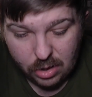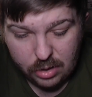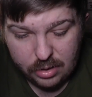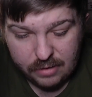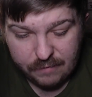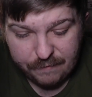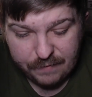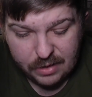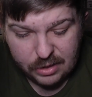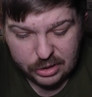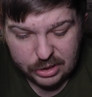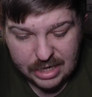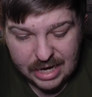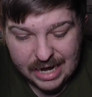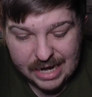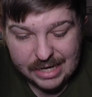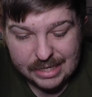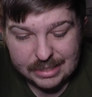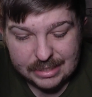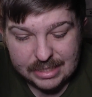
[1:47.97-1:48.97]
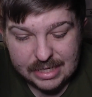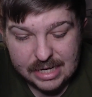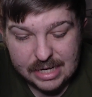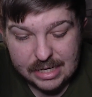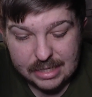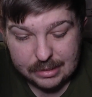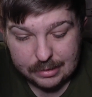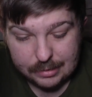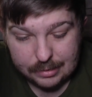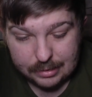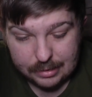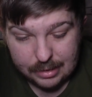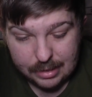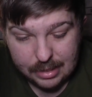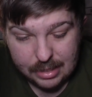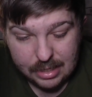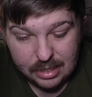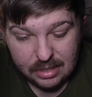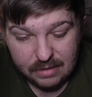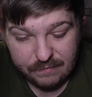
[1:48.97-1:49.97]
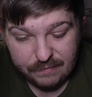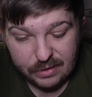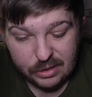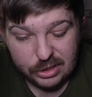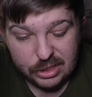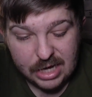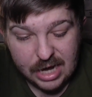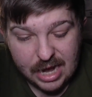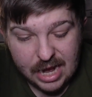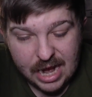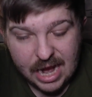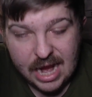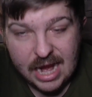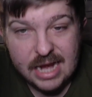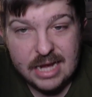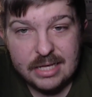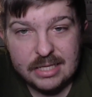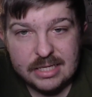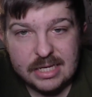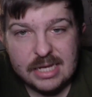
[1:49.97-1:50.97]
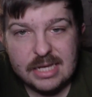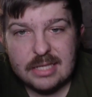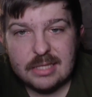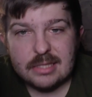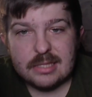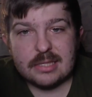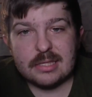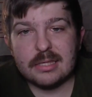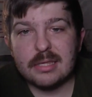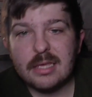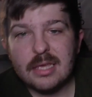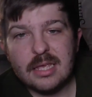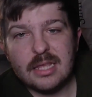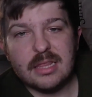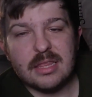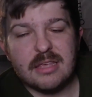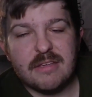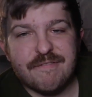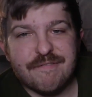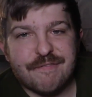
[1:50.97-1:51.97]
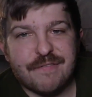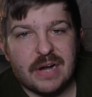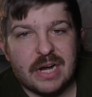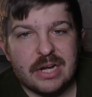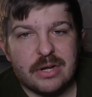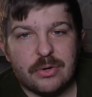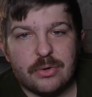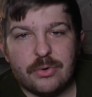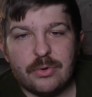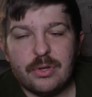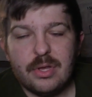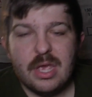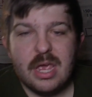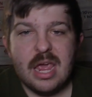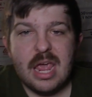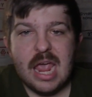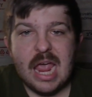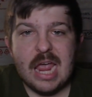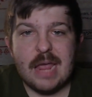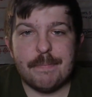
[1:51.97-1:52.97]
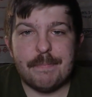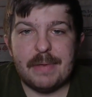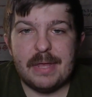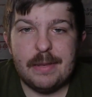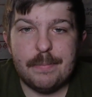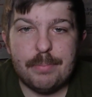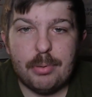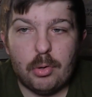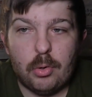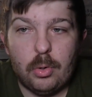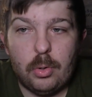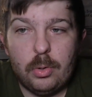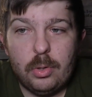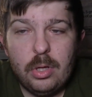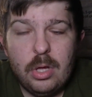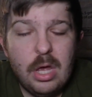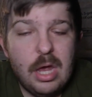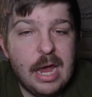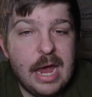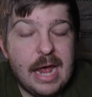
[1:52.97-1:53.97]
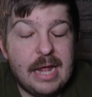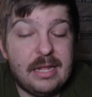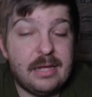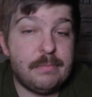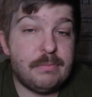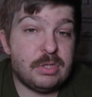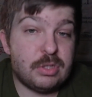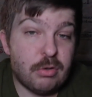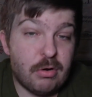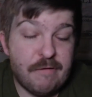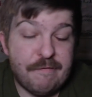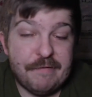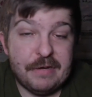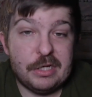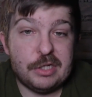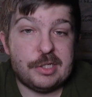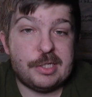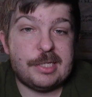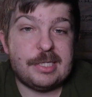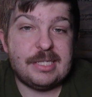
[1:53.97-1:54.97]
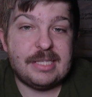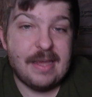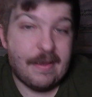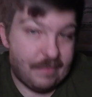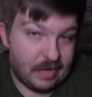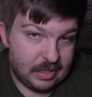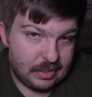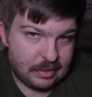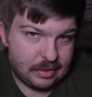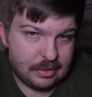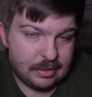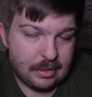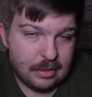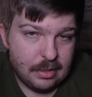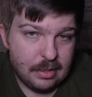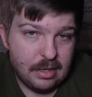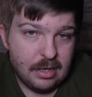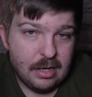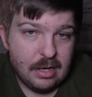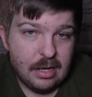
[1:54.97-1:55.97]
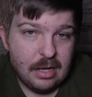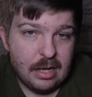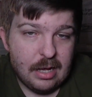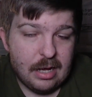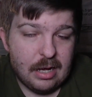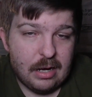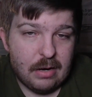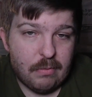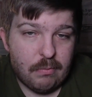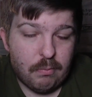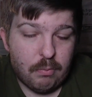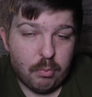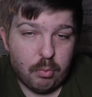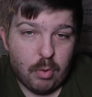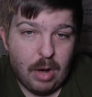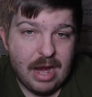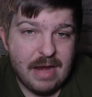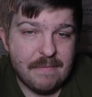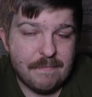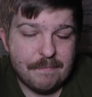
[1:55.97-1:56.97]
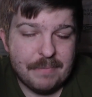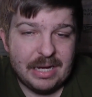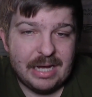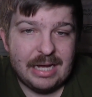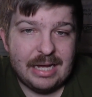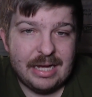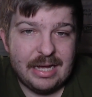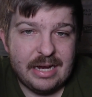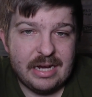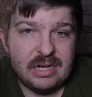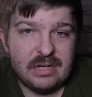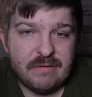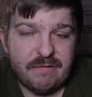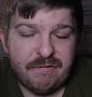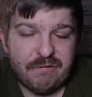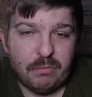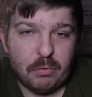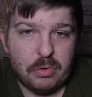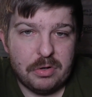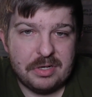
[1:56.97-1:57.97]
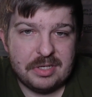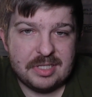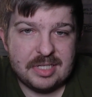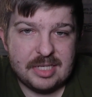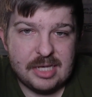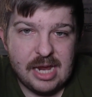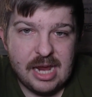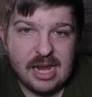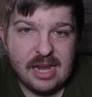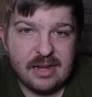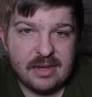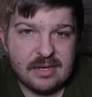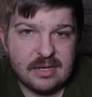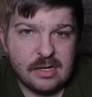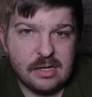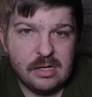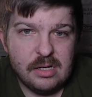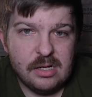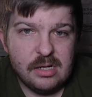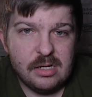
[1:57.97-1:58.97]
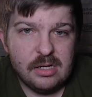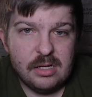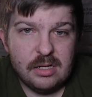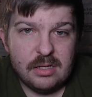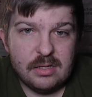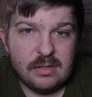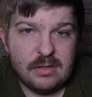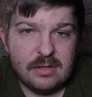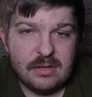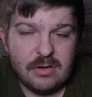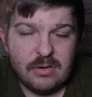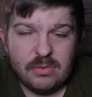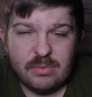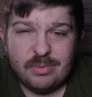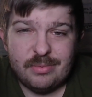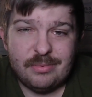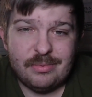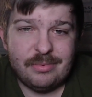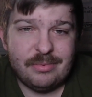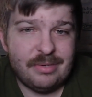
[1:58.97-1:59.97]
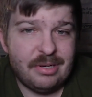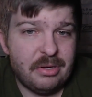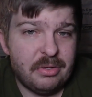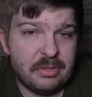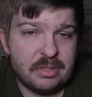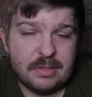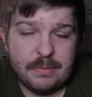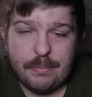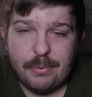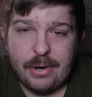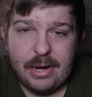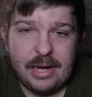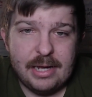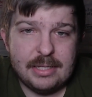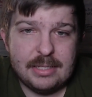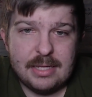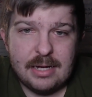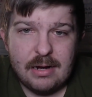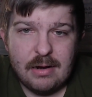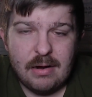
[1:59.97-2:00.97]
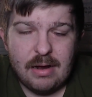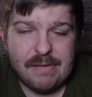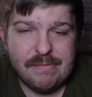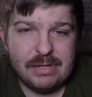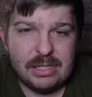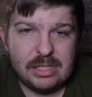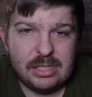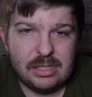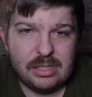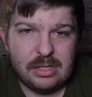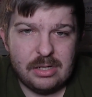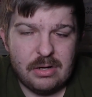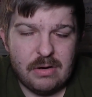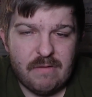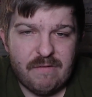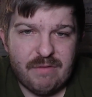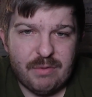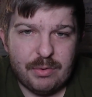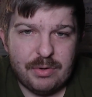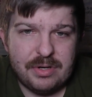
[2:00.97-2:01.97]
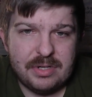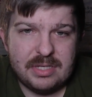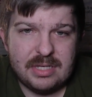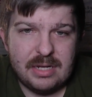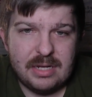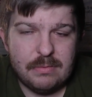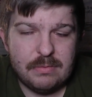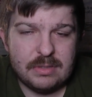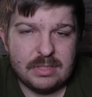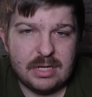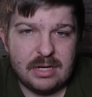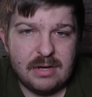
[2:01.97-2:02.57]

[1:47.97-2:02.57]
Oh, they finished 18th. Finished 18th in the final AP poll, and then Missouri finished 7th, uh, right behind Florida State. No real surprise there. Obviously, you know, Florida State